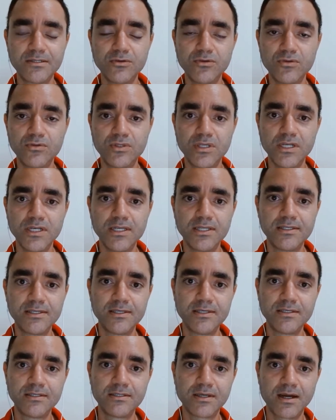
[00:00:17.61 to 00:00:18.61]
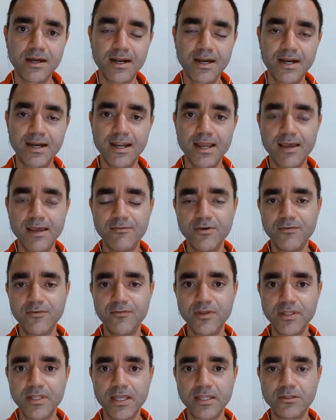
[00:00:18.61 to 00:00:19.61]
utilities are
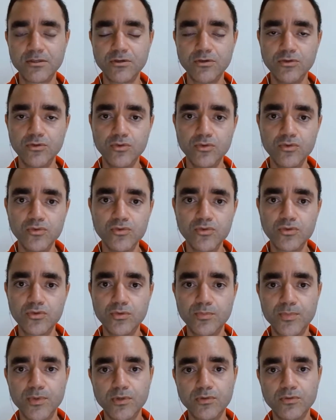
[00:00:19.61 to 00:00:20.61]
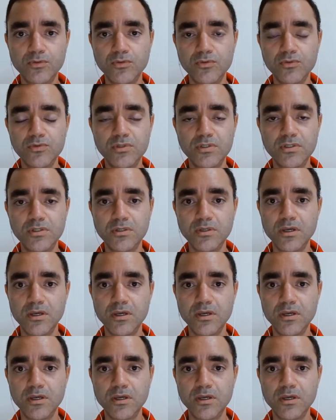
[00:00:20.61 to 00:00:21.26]
everything that you use to produce